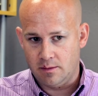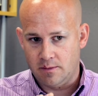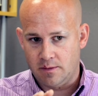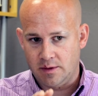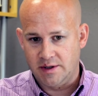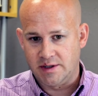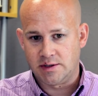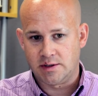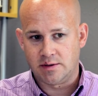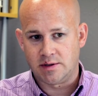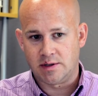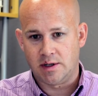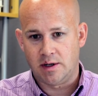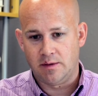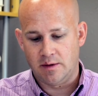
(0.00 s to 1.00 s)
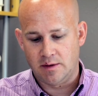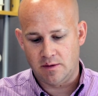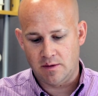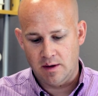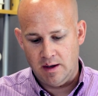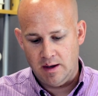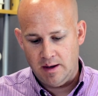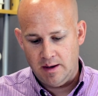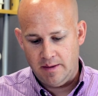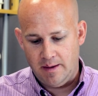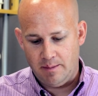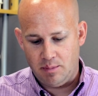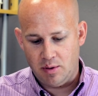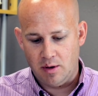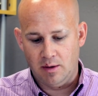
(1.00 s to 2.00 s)
listeners to know this,
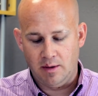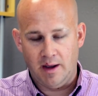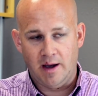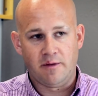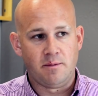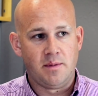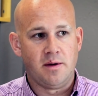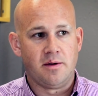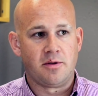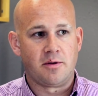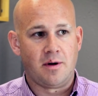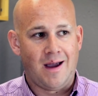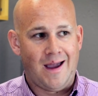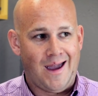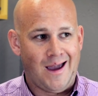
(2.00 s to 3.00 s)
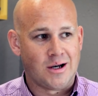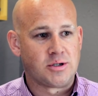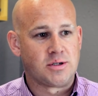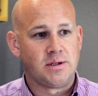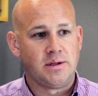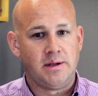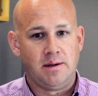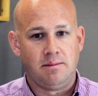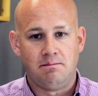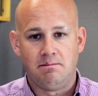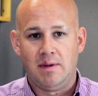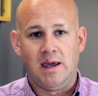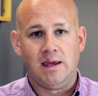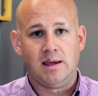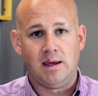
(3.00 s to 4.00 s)
that pro-life bills are actually
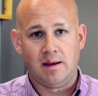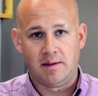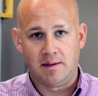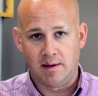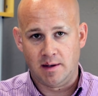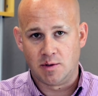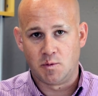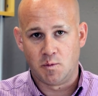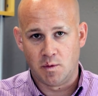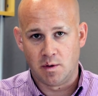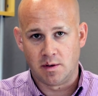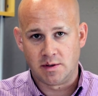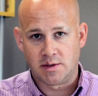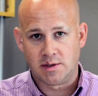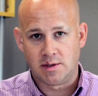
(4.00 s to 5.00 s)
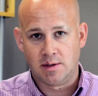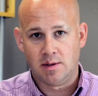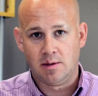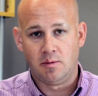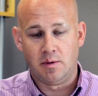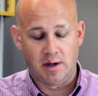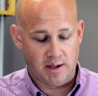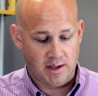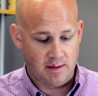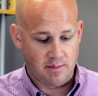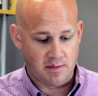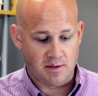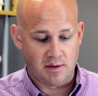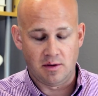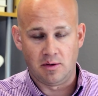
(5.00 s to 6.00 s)
making things worse when it
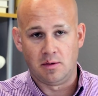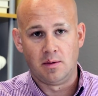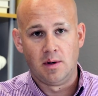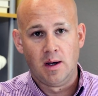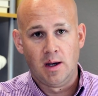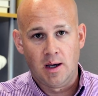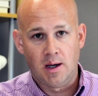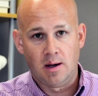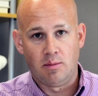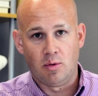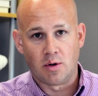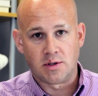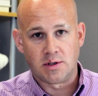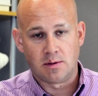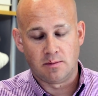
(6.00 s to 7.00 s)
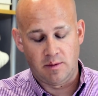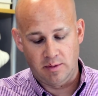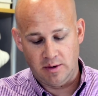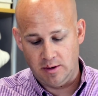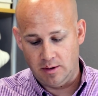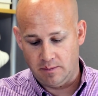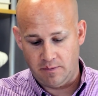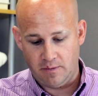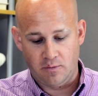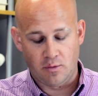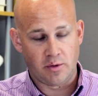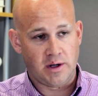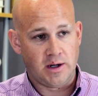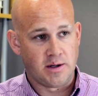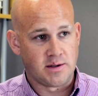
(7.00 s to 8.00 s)
comes to abortion. We've been doing them for
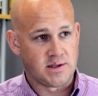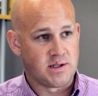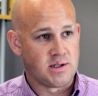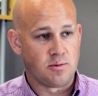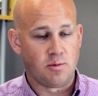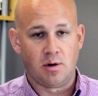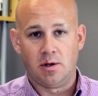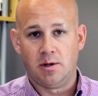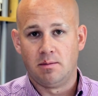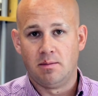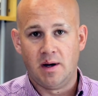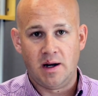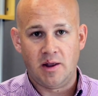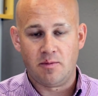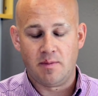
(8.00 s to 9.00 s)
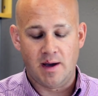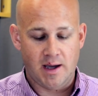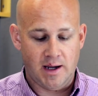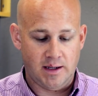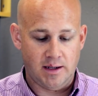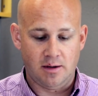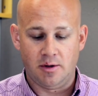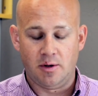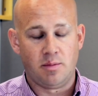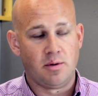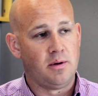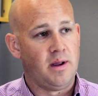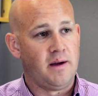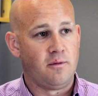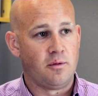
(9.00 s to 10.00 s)
40 years. This is where your money's behind it, all your
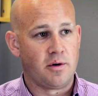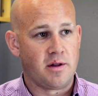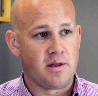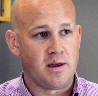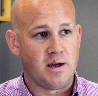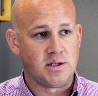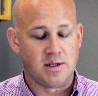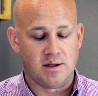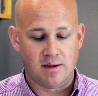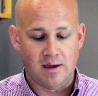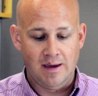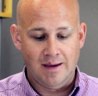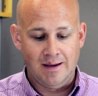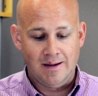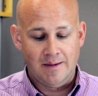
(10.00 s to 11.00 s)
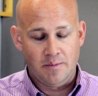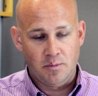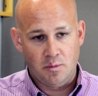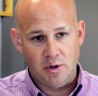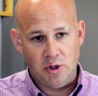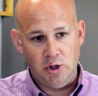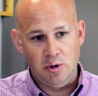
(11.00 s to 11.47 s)
pro-life organizations. When